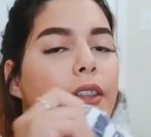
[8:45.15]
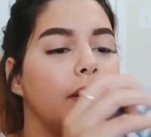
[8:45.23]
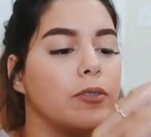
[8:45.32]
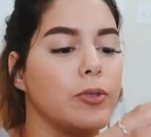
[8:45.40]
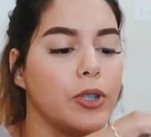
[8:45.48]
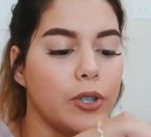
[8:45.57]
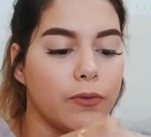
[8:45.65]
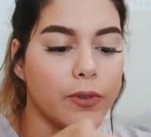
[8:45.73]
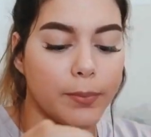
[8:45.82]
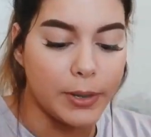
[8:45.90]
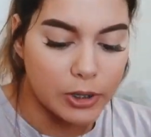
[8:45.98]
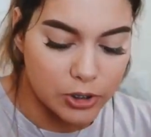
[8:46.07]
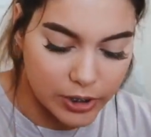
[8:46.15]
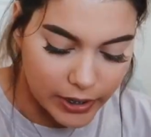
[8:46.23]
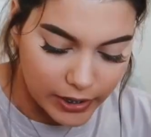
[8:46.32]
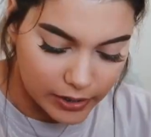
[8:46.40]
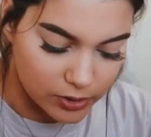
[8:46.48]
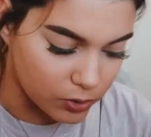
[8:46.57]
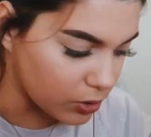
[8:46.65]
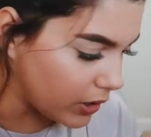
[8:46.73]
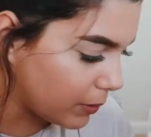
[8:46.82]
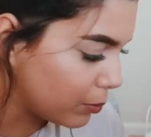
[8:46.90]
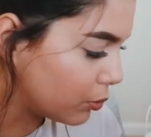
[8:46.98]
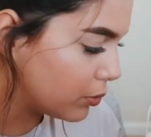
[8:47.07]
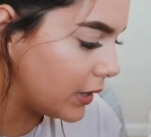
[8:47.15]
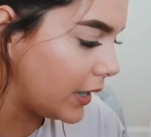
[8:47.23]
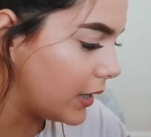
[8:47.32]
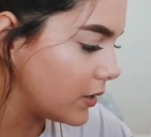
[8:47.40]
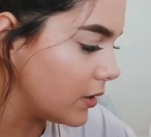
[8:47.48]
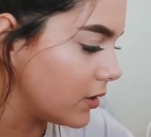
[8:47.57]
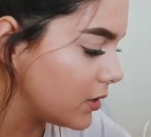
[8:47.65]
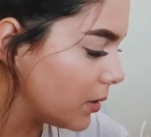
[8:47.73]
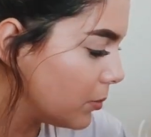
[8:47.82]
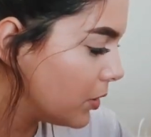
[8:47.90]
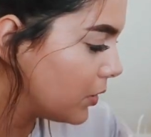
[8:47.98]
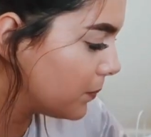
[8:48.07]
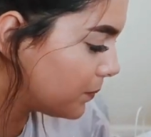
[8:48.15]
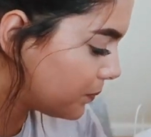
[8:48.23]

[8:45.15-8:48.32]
thought these were cute for beach days or like pool days in the summer.